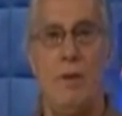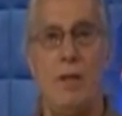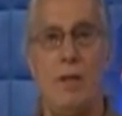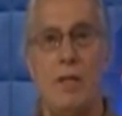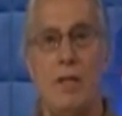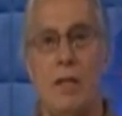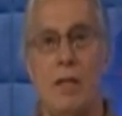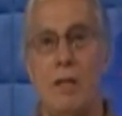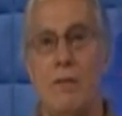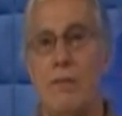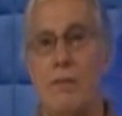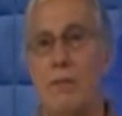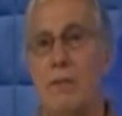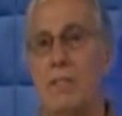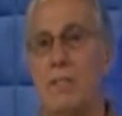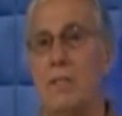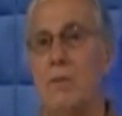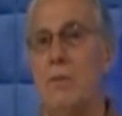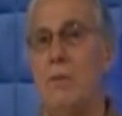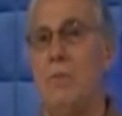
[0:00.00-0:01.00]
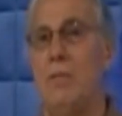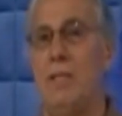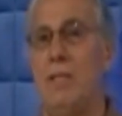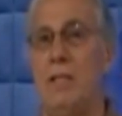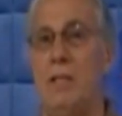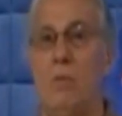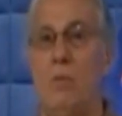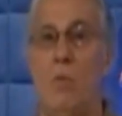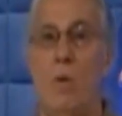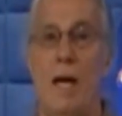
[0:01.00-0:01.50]
very careful as it would be
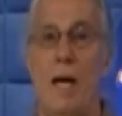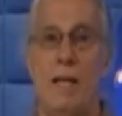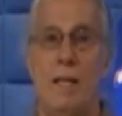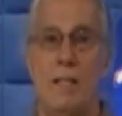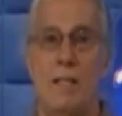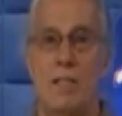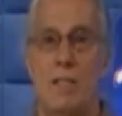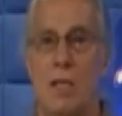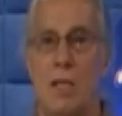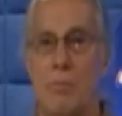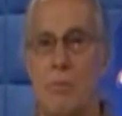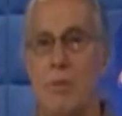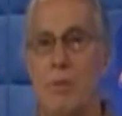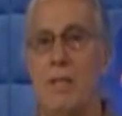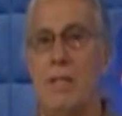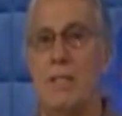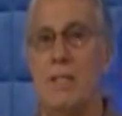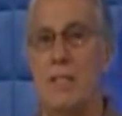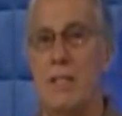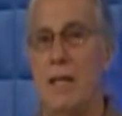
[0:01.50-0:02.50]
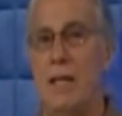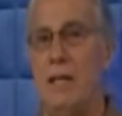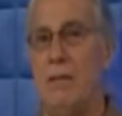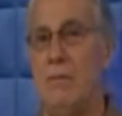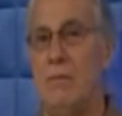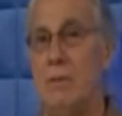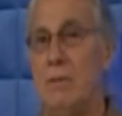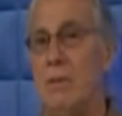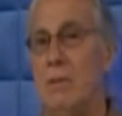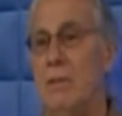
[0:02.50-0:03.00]
getting wet and slippery
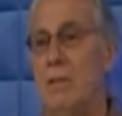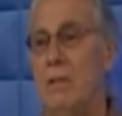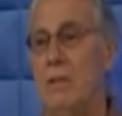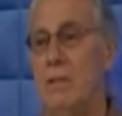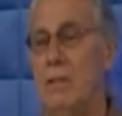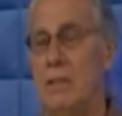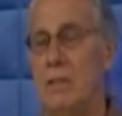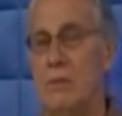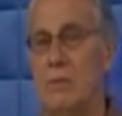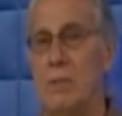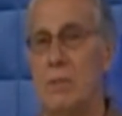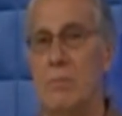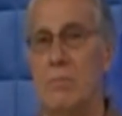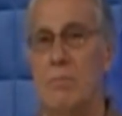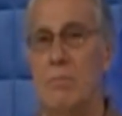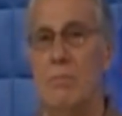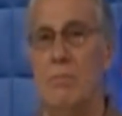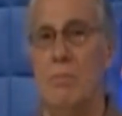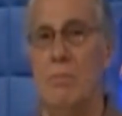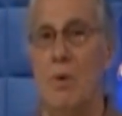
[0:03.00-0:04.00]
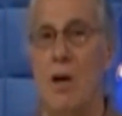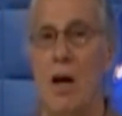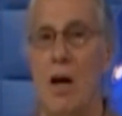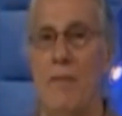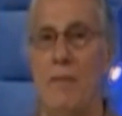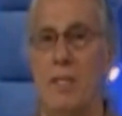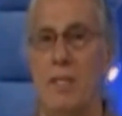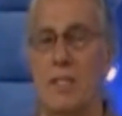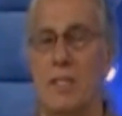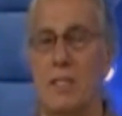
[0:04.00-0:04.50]
inside. And this was
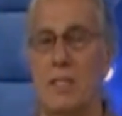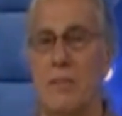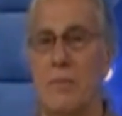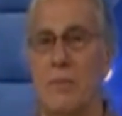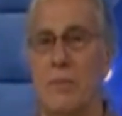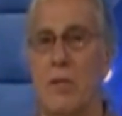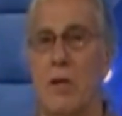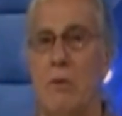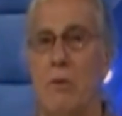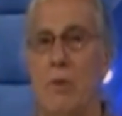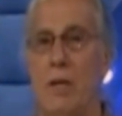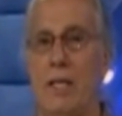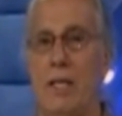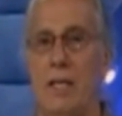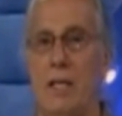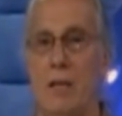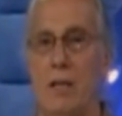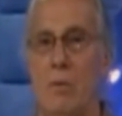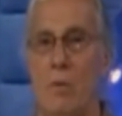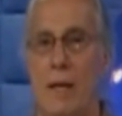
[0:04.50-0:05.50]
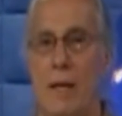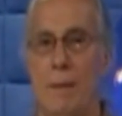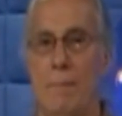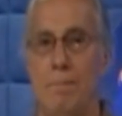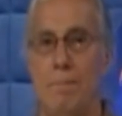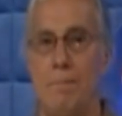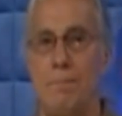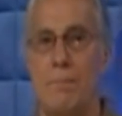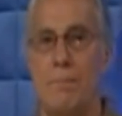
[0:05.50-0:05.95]
obvious because it was already getting wet.